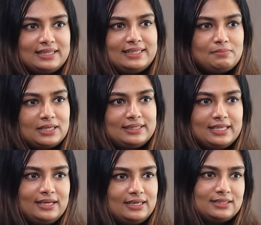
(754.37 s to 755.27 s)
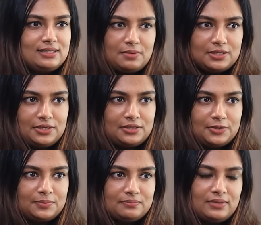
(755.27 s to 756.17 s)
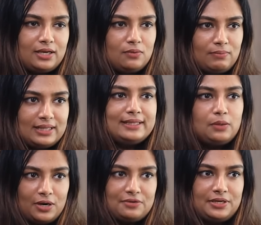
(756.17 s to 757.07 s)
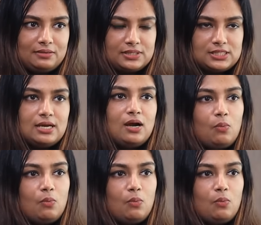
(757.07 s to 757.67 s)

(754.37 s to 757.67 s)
monthly edukkana maadhiri irukum, like monthly one treatment.